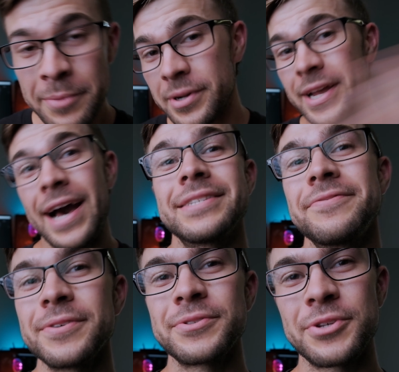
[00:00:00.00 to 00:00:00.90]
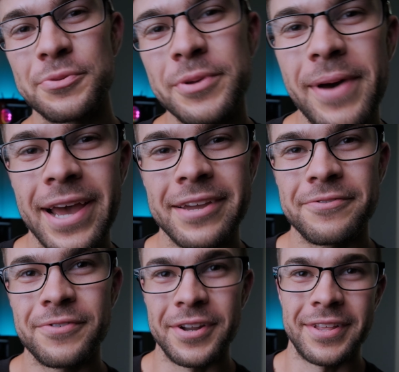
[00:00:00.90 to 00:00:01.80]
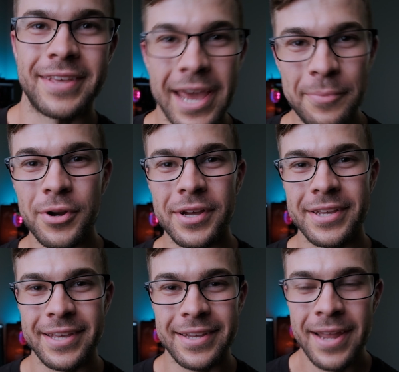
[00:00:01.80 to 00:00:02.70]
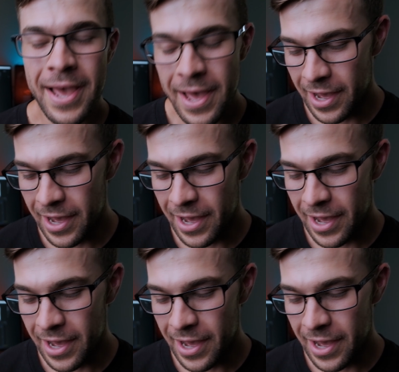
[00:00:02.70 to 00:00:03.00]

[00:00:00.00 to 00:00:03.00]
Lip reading: But guys, it feels good to be back in front of the camera again.